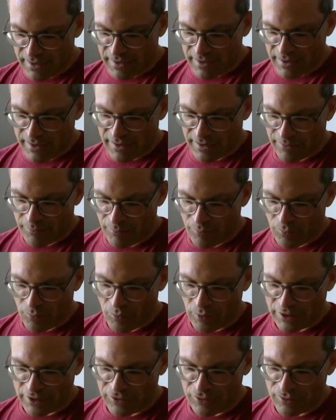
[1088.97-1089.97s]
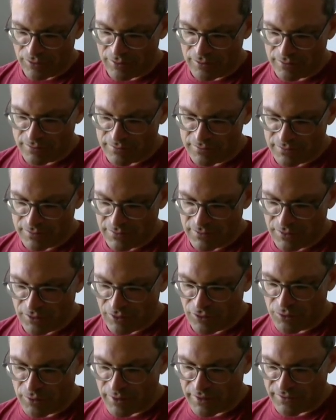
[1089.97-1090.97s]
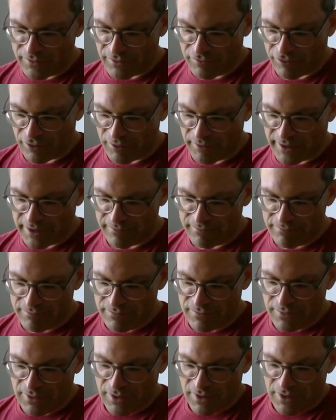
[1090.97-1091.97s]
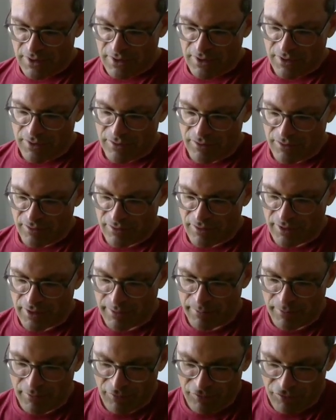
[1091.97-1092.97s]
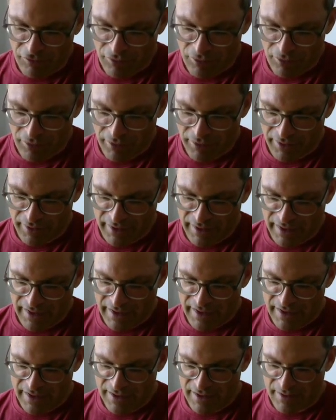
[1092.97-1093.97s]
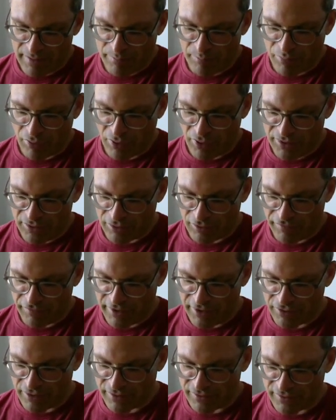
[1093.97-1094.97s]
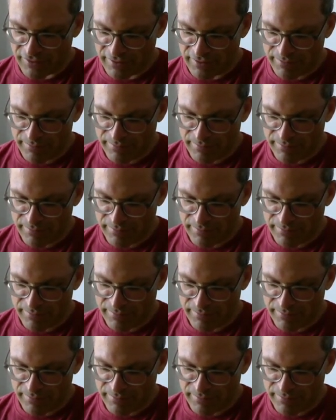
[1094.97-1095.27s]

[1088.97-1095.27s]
what you do is the following. For a point of interest,